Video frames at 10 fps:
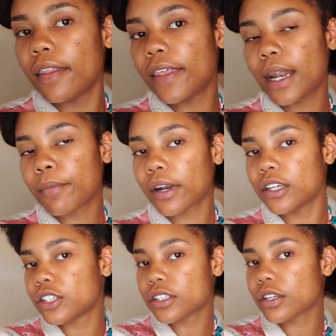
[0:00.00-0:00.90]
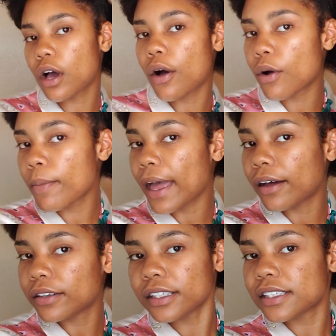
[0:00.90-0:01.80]
Then I'm gonna just comb
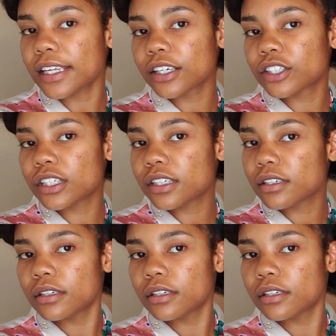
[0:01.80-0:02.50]
out the section.